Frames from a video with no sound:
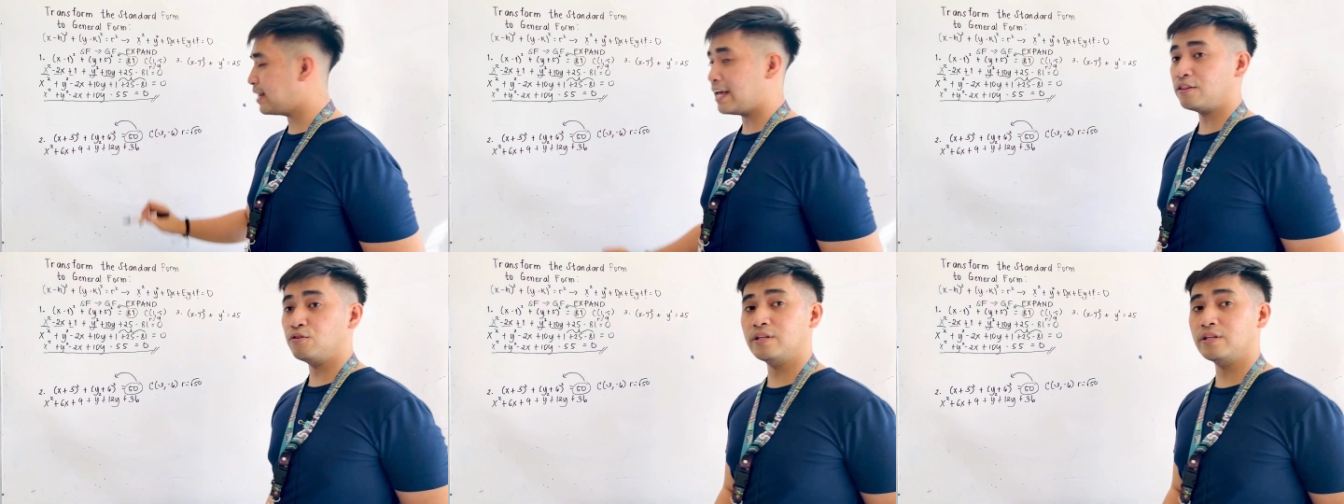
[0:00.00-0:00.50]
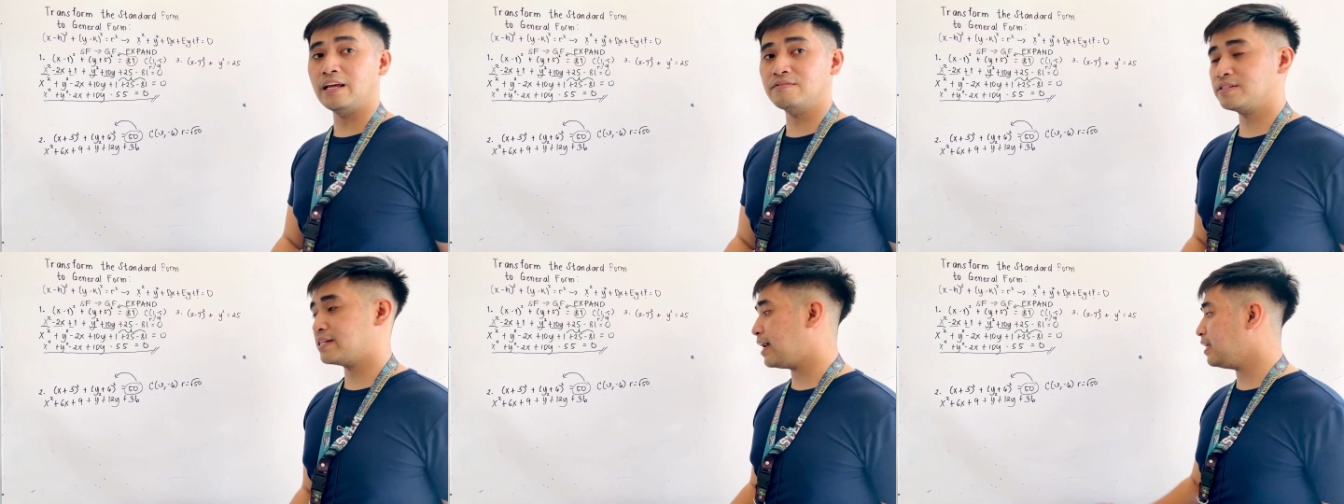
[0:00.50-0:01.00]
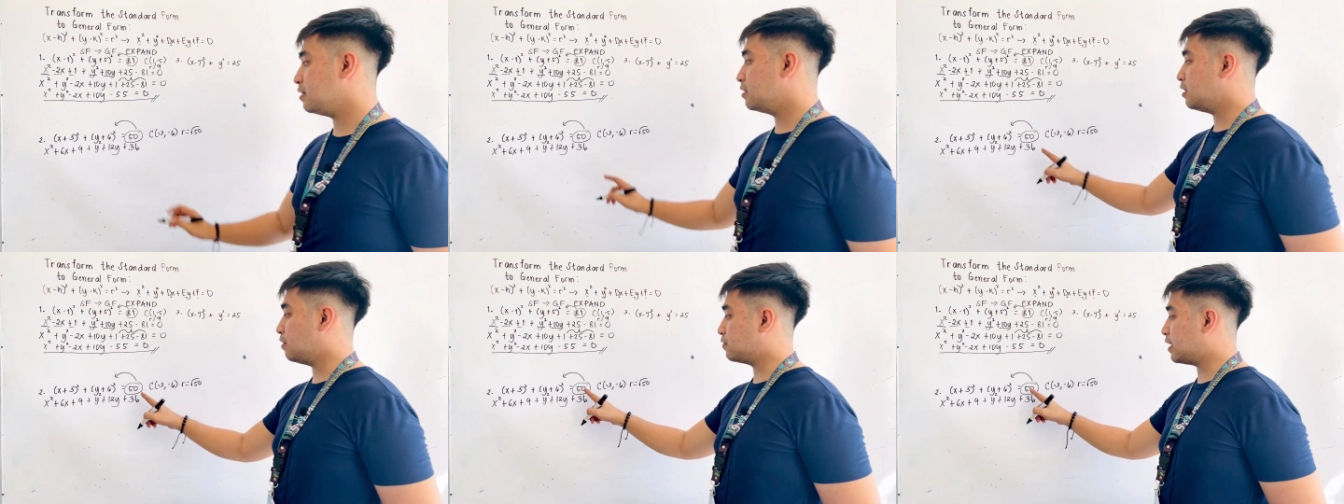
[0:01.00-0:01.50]
that to the left side.
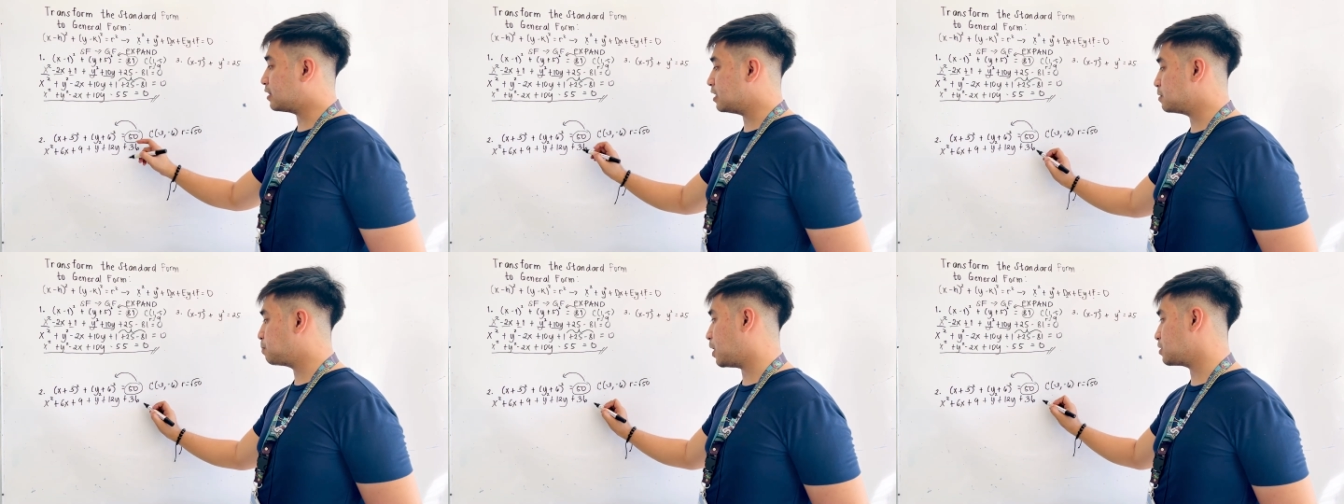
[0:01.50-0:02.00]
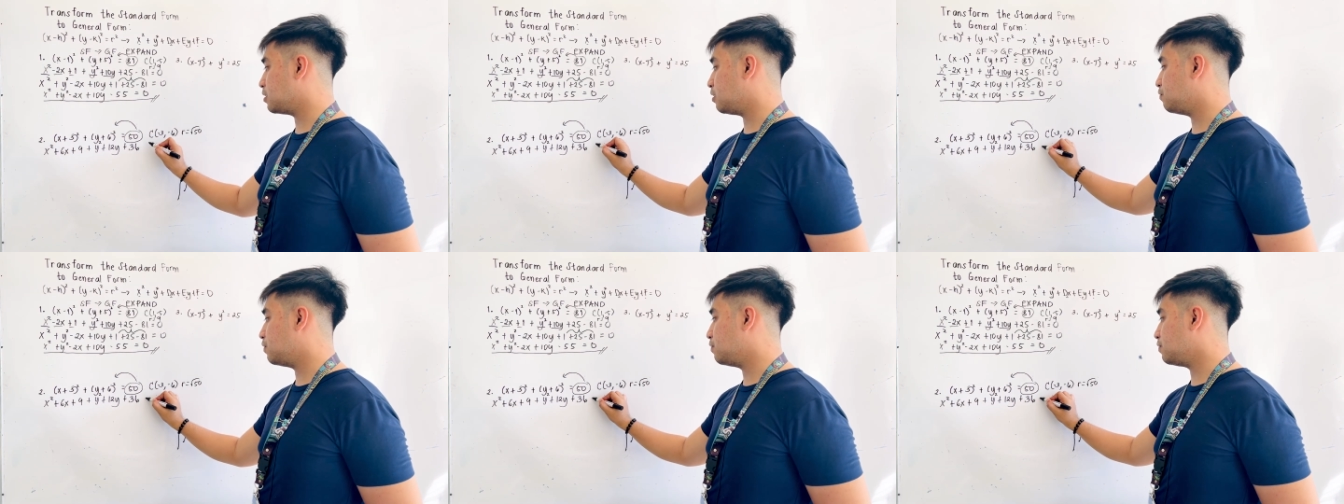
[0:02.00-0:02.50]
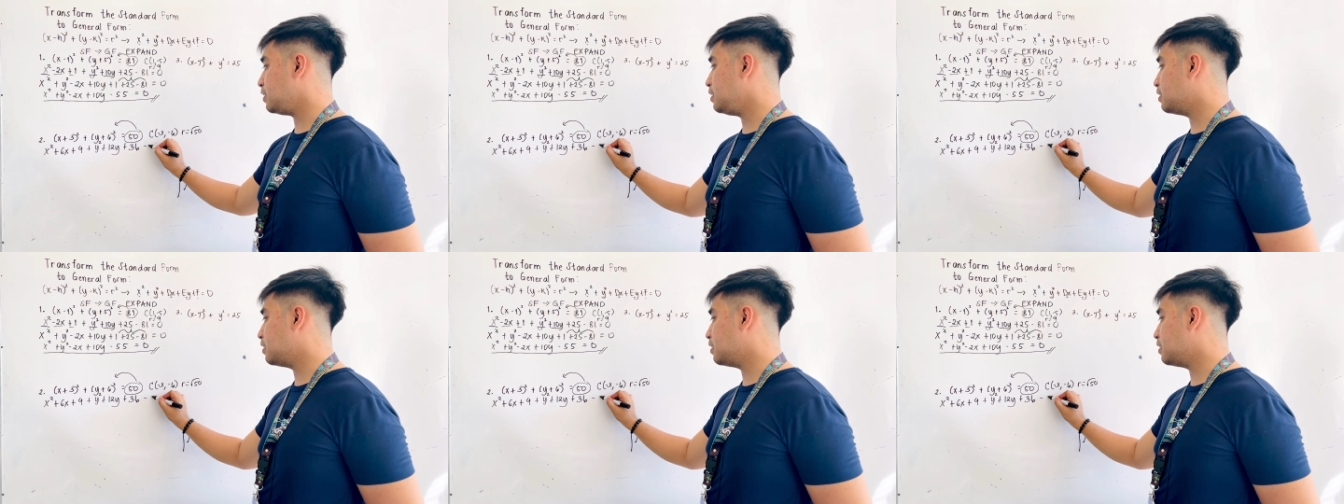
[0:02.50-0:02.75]
If that is positive 50,